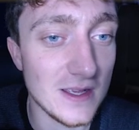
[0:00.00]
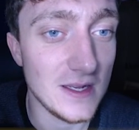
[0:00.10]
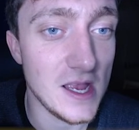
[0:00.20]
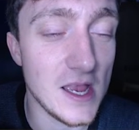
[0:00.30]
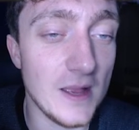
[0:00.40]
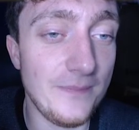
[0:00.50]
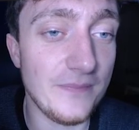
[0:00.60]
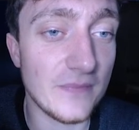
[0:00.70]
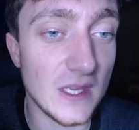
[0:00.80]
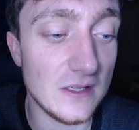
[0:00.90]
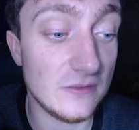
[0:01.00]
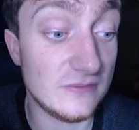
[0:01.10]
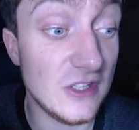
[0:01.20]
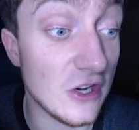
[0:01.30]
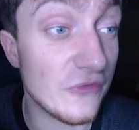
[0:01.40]

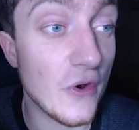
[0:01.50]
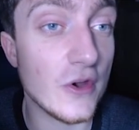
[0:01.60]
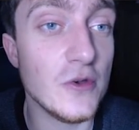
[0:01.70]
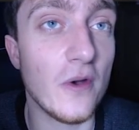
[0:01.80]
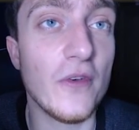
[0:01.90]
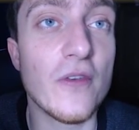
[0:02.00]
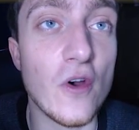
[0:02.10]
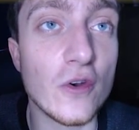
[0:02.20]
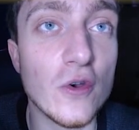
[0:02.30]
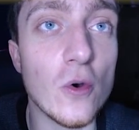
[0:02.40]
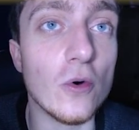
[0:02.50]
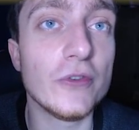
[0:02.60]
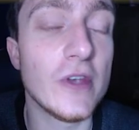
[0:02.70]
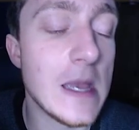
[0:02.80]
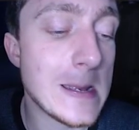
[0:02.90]
throwing you off on the wrong course.